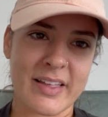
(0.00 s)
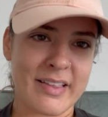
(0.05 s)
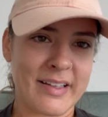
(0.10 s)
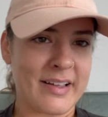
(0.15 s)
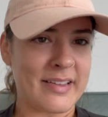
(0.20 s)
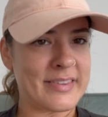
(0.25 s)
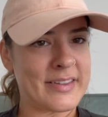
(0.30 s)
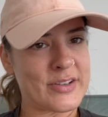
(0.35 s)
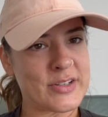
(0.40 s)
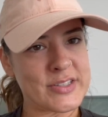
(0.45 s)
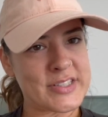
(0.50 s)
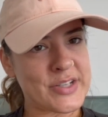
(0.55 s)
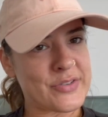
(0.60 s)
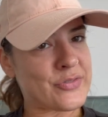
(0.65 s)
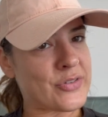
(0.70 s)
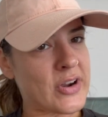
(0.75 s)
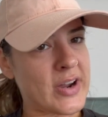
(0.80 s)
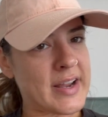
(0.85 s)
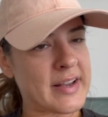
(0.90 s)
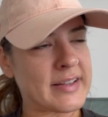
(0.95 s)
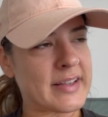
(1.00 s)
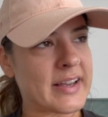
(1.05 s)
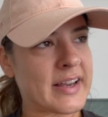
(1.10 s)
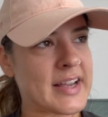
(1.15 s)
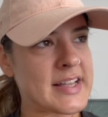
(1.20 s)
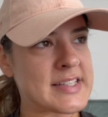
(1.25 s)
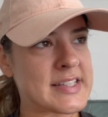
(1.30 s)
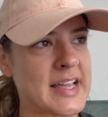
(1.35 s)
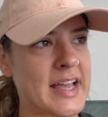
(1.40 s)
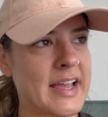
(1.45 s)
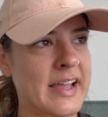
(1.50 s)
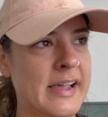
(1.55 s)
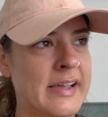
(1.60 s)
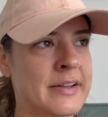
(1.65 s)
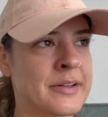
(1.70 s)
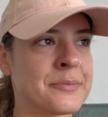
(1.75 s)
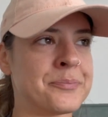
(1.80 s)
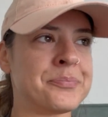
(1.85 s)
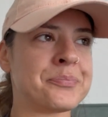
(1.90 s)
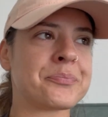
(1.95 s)
like a little different, like I
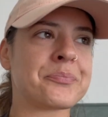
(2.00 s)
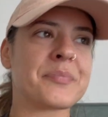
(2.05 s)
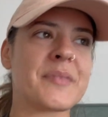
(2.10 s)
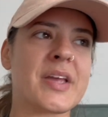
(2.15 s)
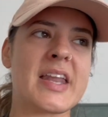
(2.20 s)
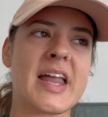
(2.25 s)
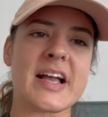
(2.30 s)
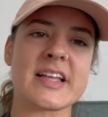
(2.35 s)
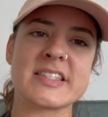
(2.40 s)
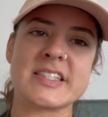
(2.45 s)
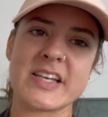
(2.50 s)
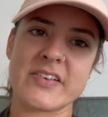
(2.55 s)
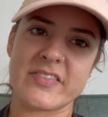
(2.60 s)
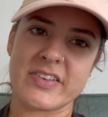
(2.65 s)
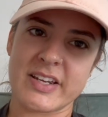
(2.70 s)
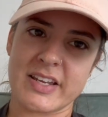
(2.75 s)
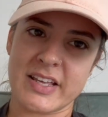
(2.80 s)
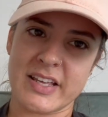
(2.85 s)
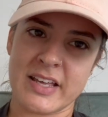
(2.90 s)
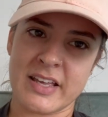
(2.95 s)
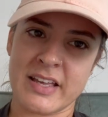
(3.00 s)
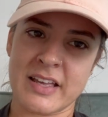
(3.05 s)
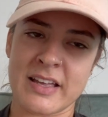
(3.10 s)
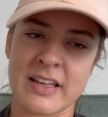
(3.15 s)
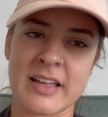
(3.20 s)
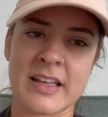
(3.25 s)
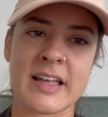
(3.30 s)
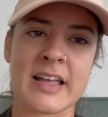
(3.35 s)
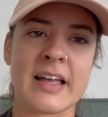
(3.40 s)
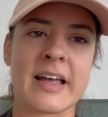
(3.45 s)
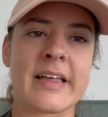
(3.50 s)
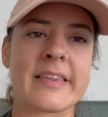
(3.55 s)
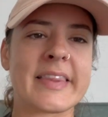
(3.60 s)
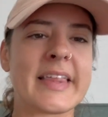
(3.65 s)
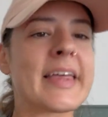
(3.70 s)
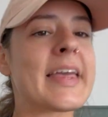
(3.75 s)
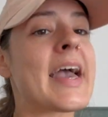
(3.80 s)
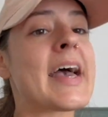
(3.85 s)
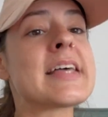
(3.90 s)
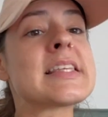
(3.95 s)
said, an activity
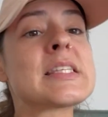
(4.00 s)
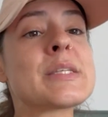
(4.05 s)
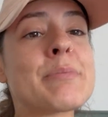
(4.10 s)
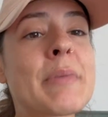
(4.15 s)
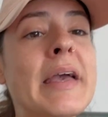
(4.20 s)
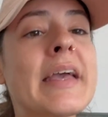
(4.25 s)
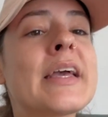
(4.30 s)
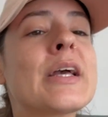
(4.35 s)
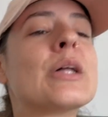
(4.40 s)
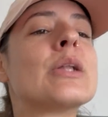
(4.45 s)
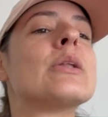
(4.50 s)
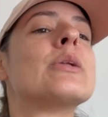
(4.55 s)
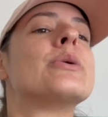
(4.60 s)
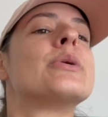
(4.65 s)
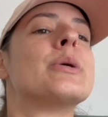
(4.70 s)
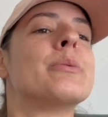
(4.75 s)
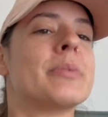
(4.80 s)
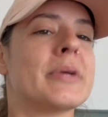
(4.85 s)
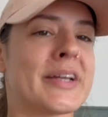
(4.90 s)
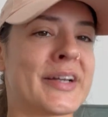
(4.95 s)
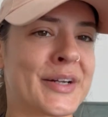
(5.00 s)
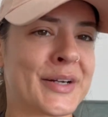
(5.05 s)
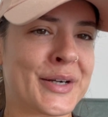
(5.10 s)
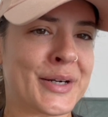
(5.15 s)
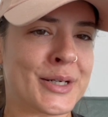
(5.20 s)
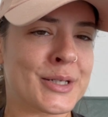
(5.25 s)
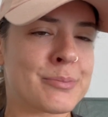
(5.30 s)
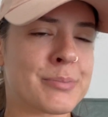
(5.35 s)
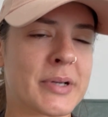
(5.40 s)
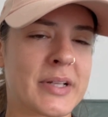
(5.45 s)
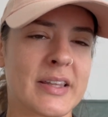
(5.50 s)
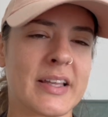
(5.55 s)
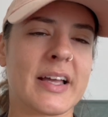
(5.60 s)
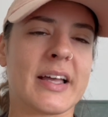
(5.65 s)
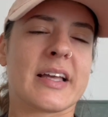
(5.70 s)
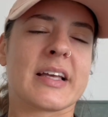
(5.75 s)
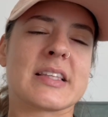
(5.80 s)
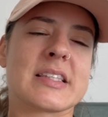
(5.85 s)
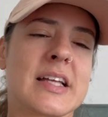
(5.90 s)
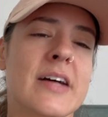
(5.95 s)
that yes may include a beer, but
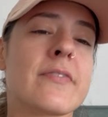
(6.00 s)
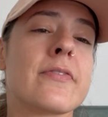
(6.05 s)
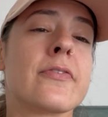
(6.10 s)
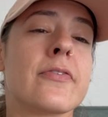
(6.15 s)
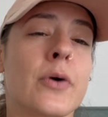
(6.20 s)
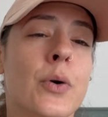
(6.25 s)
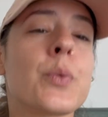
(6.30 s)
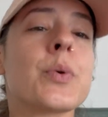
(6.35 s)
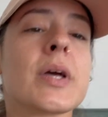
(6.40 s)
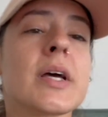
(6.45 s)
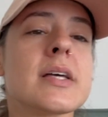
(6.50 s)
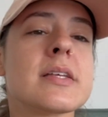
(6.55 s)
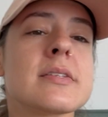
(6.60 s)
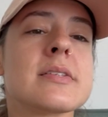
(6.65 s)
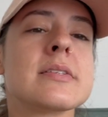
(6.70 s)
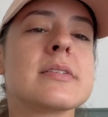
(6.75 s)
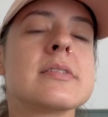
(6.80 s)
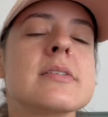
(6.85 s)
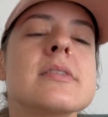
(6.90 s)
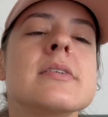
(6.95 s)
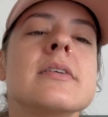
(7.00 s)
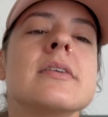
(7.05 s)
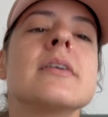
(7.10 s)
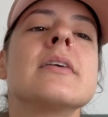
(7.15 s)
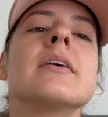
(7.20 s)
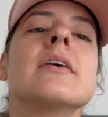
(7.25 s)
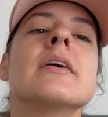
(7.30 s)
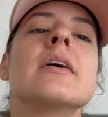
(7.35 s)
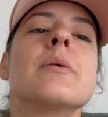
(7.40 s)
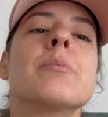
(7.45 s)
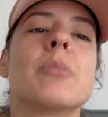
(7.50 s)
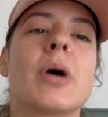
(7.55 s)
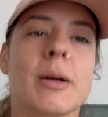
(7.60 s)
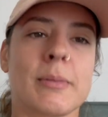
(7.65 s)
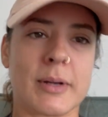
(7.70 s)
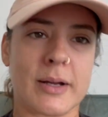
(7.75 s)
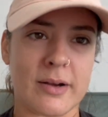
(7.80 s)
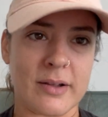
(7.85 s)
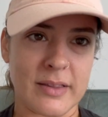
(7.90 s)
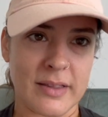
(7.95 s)
like it's not focused
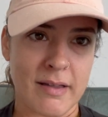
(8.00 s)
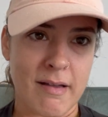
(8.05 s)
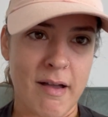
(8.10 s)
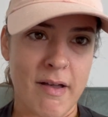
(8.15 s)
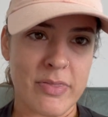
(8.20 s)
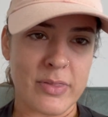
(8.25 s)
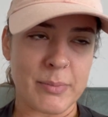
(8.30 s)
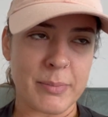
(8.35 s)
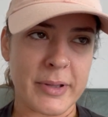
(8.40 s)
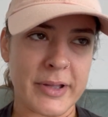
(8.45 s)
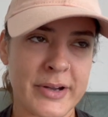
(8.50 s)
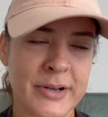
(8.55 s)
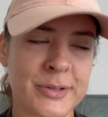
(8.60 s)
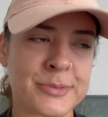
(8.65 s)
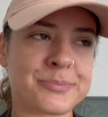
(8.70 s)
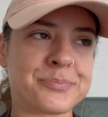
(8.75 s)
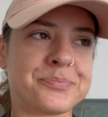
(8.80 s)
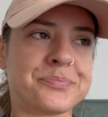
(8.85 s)
primarily on the beer.